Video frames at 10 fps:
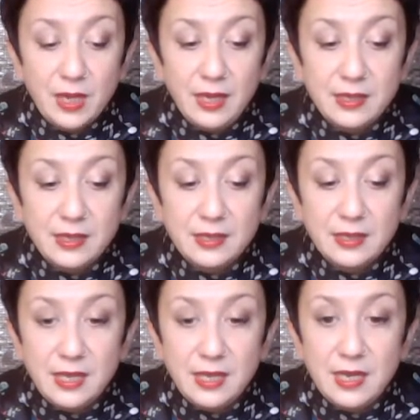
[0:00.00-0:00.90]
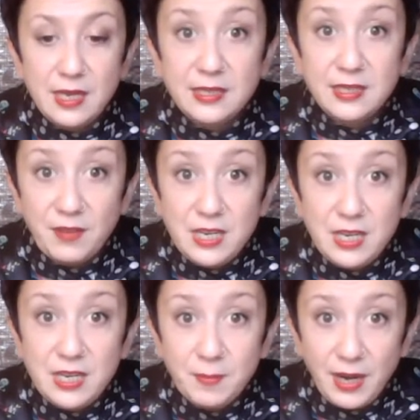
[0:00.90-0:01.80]
it's the 7
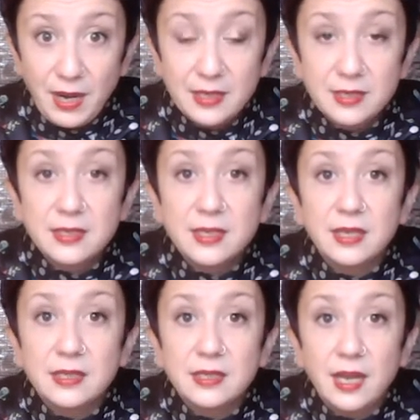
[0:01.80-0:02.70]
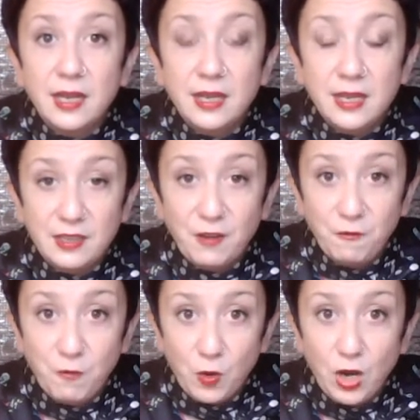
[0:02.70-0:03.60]
years plus is at
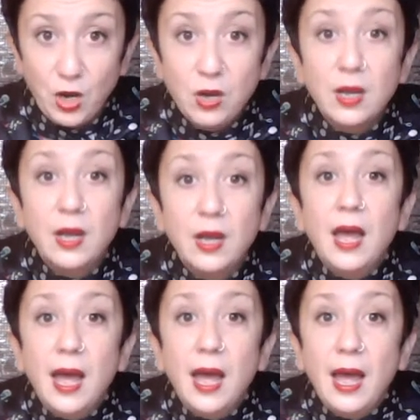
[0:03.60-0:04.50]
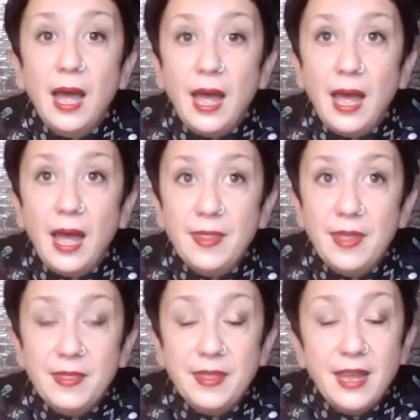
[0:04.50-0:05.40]
4 o'clock, and
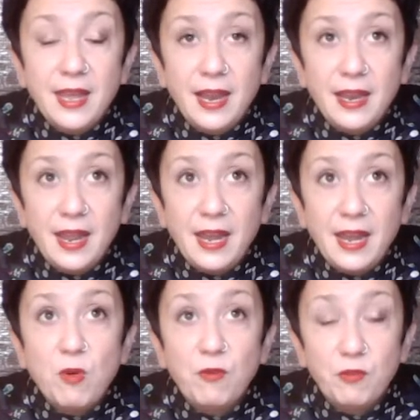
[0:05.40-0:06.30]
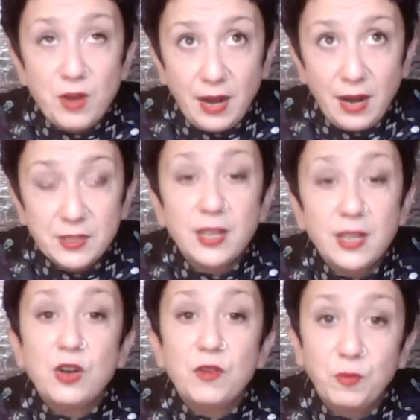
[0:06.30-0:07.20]
then they go on for an hour. So
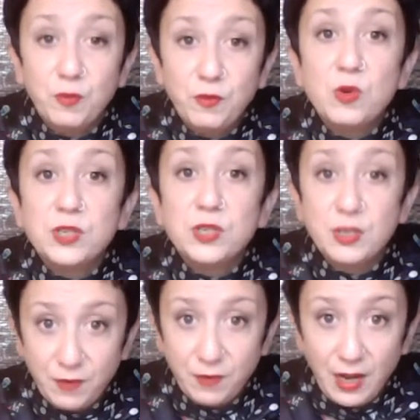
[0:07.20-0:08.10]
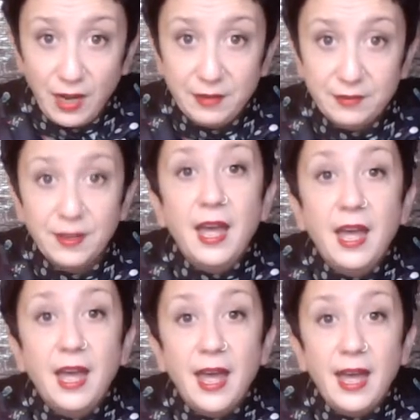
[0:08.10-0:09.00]
they go from 4 to 5,
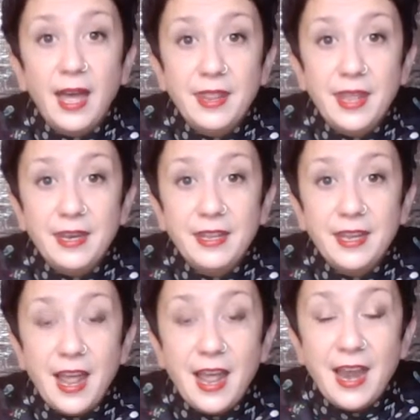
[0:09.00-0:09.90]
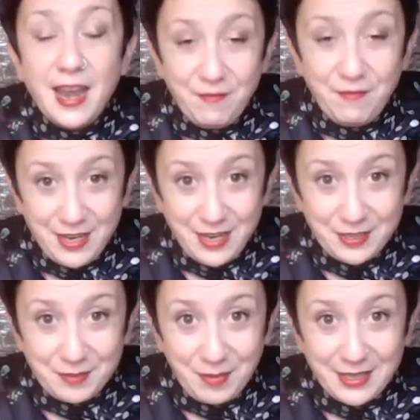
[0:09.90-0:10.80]
and then the 11
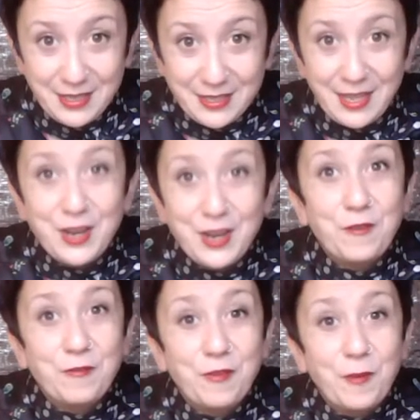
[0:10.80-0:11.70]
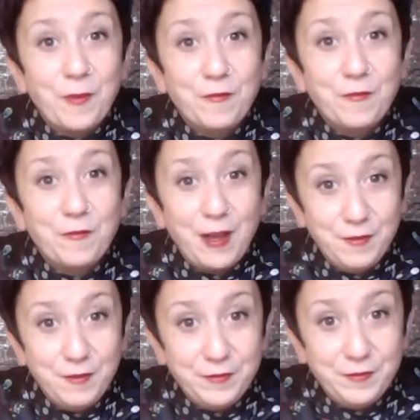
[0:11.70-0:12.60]
years plus, they go from
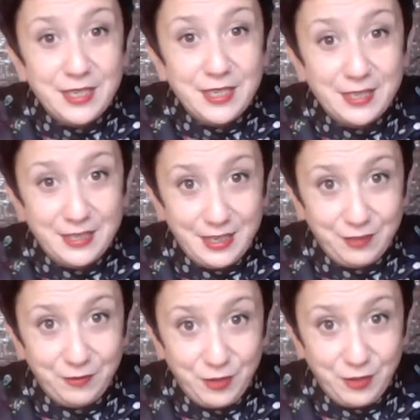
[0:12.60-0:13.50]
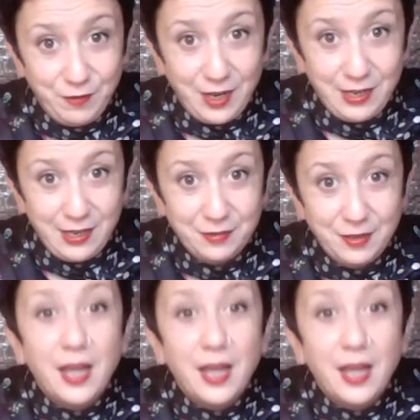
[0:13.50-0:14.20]
5:15 to 6:45.